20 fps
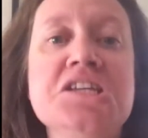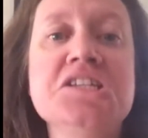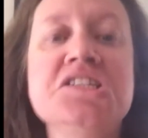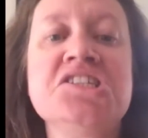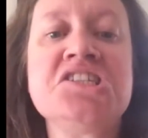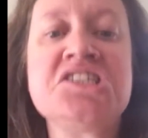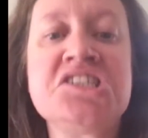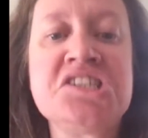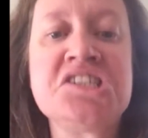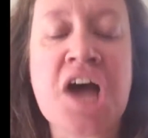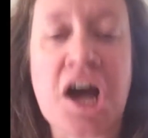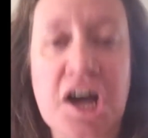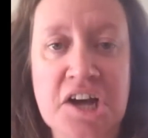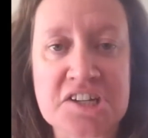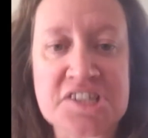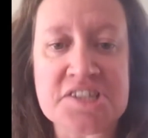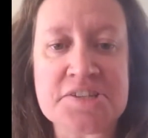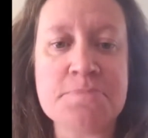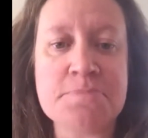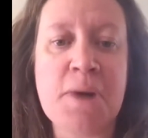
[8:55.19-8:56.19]

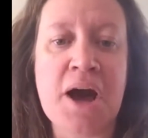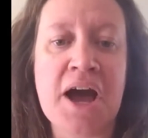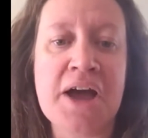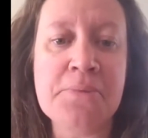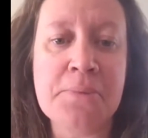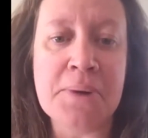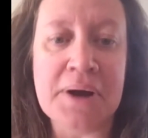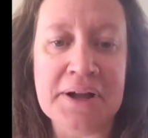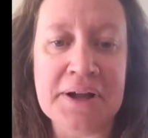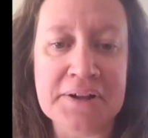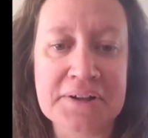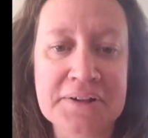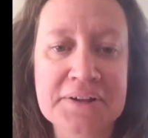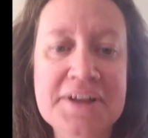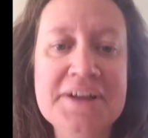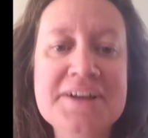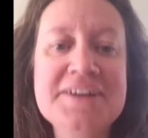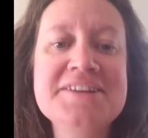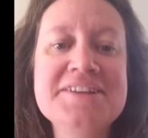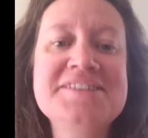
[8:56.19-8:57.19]
sucks my will
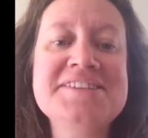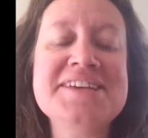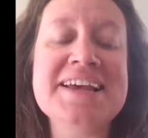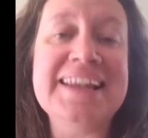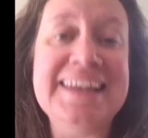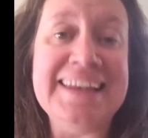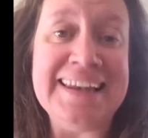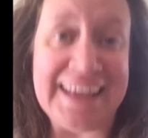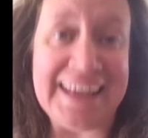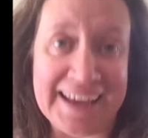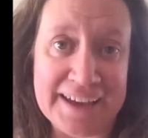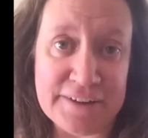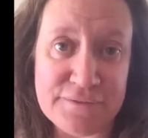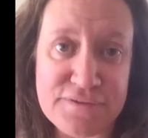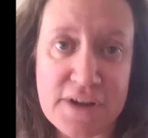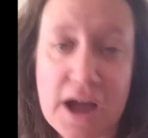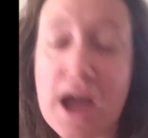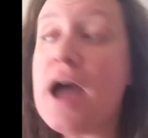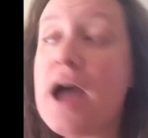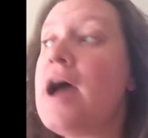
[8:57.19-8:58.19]
to live.